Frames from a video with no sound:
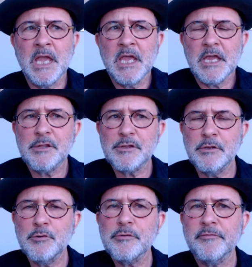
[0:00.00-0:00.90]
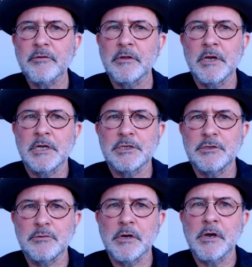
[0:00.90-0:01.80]
It's useful
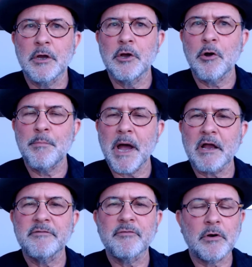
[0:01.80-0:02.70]
to go back for a